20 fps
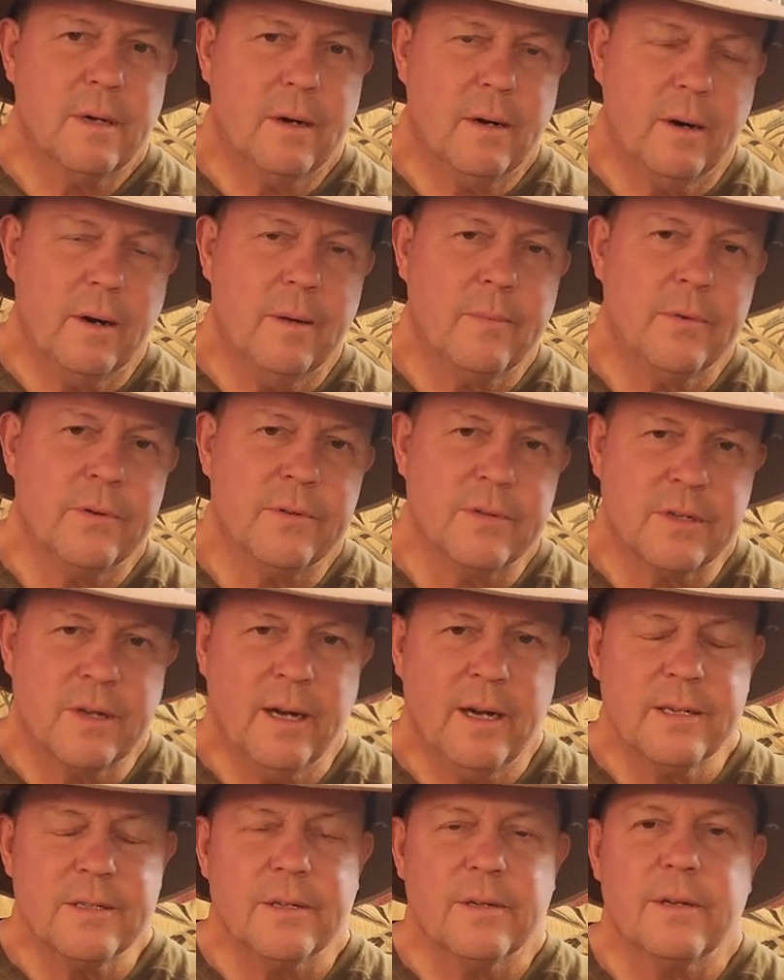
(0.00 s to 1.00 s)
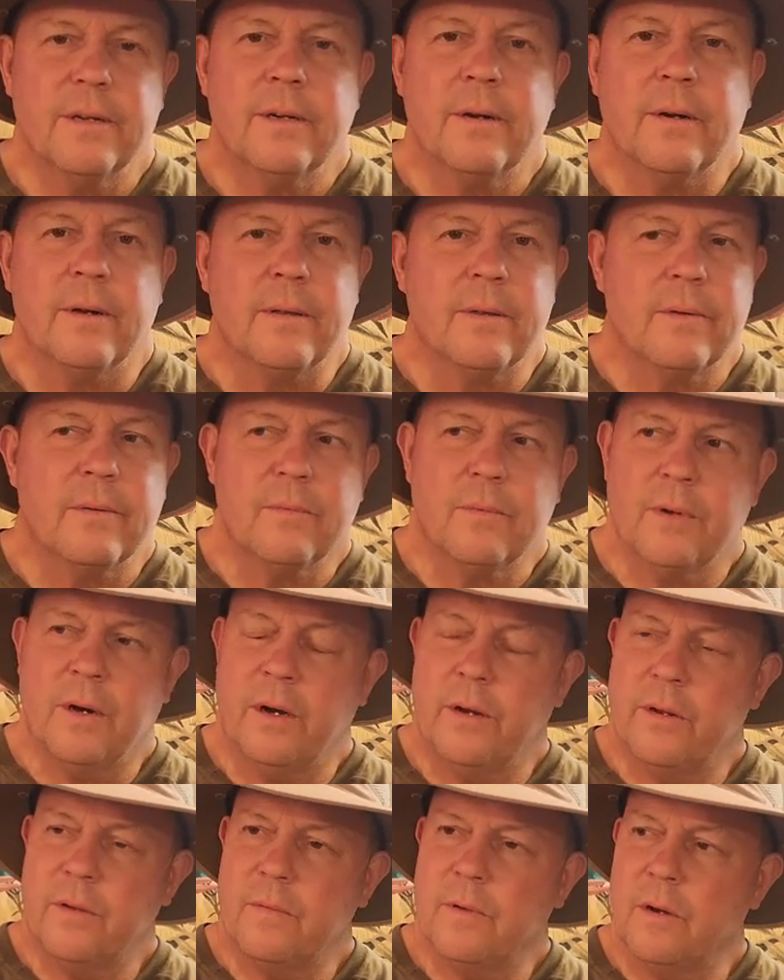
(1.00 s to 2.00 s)
Horrible news. Gonzalo
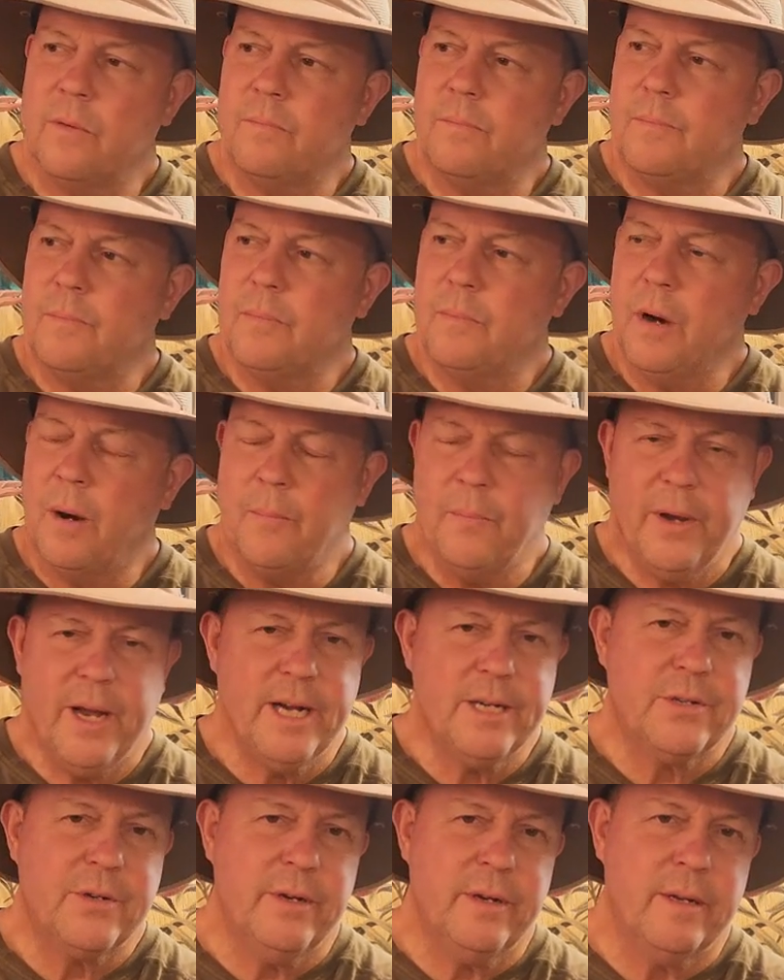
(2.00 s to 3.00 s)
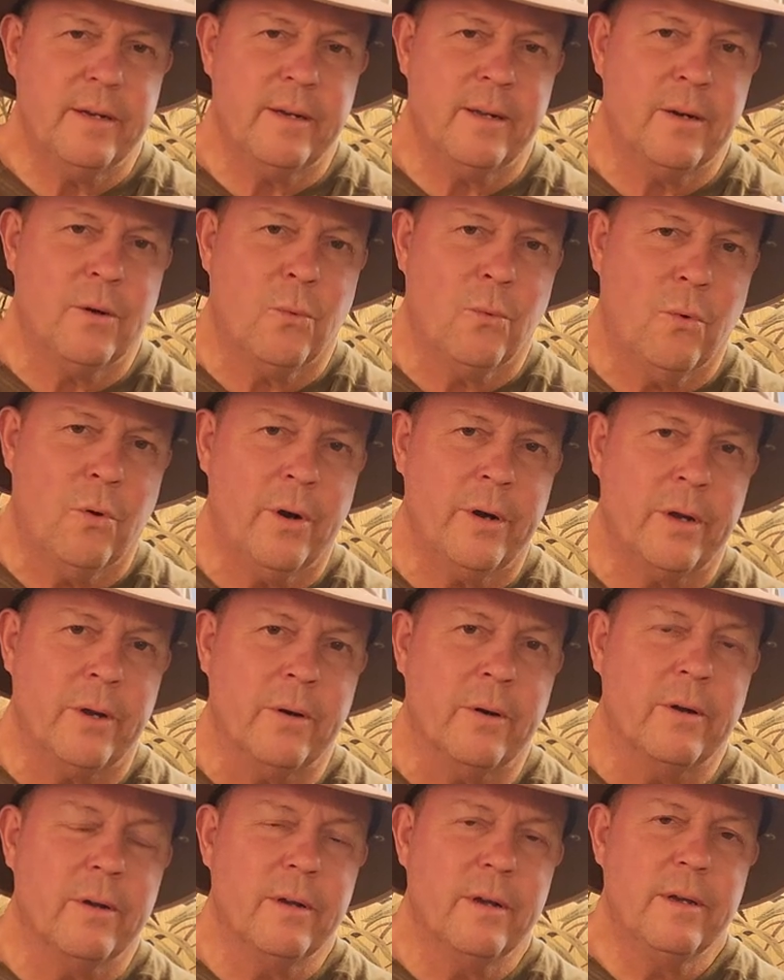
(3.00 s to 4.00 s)
Lira, a patriot and a
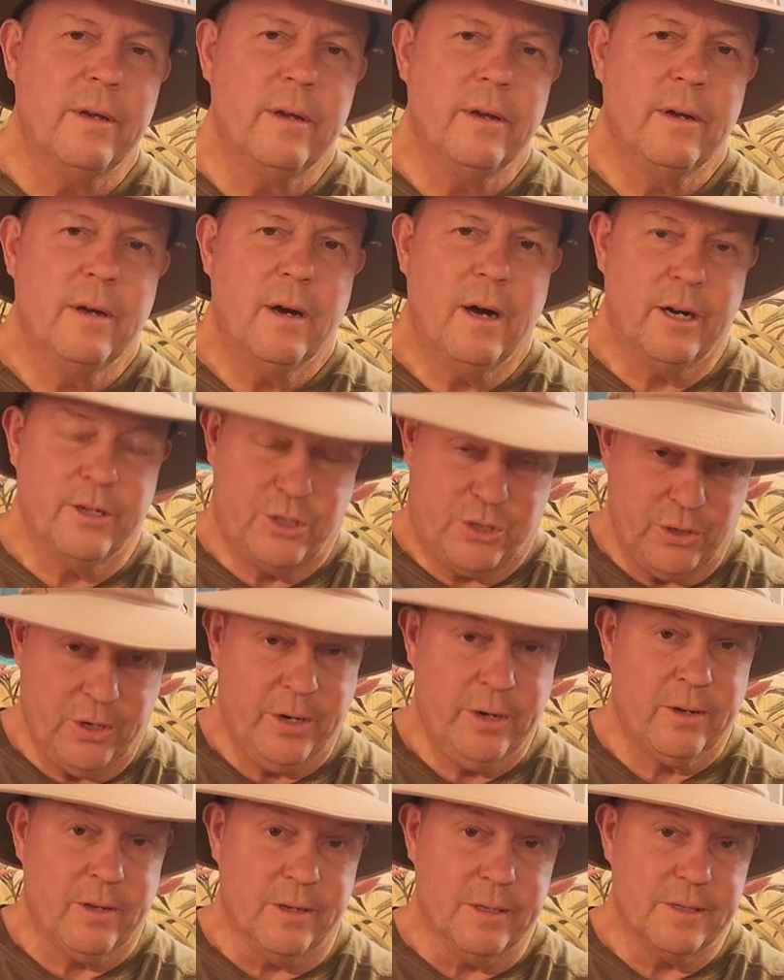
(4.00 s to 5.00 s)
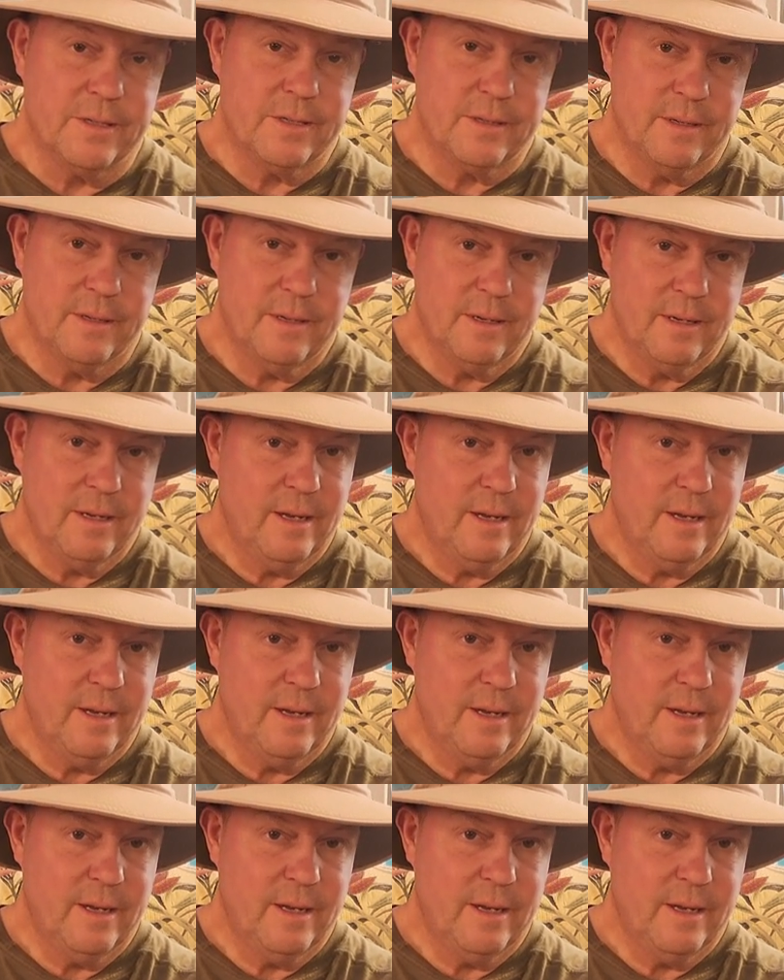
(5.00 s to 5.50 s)
warrior, a journalist.